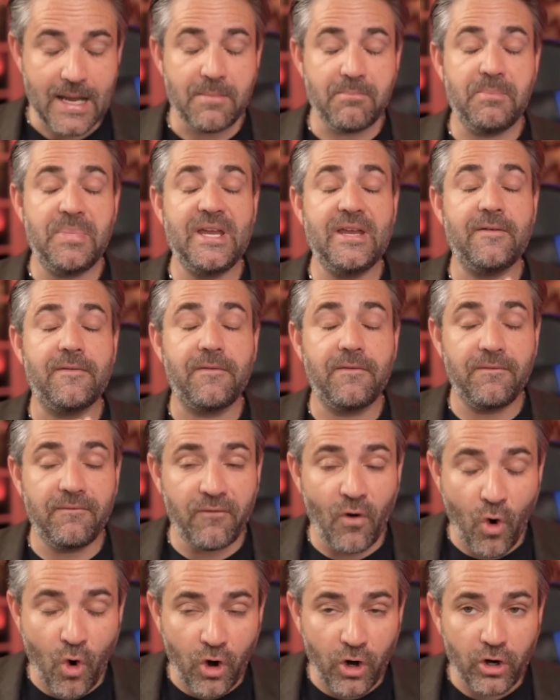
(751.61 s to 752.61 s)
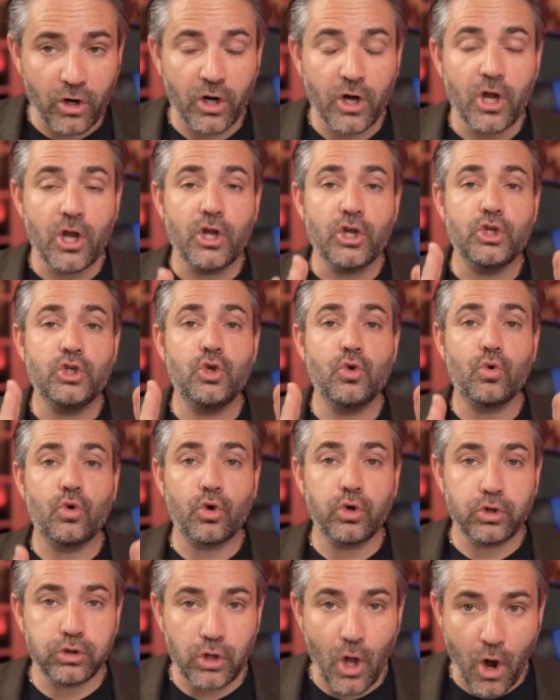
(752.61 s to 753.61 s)
before you
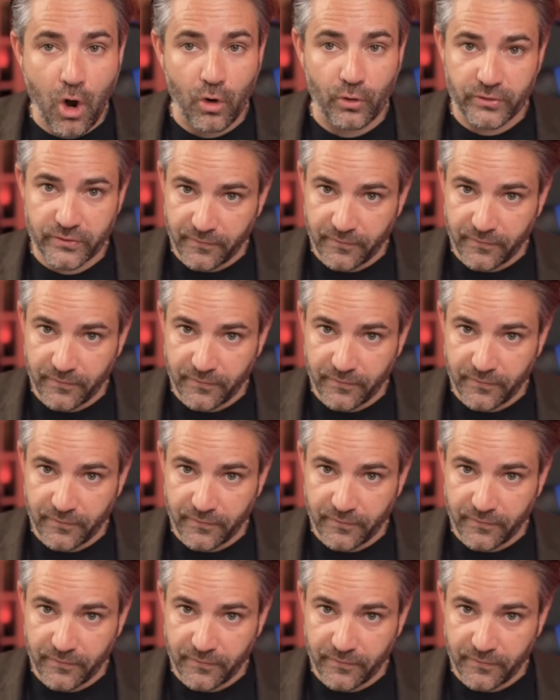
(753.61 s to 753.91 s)
close.